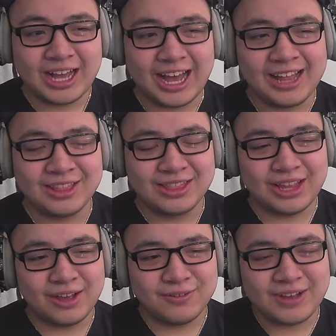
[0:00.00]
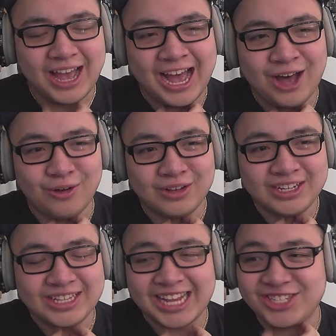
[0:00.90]
I love how
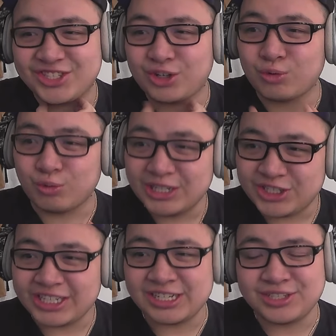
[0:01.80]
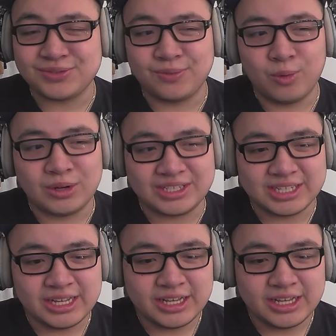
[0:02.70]
that screeching in his voice.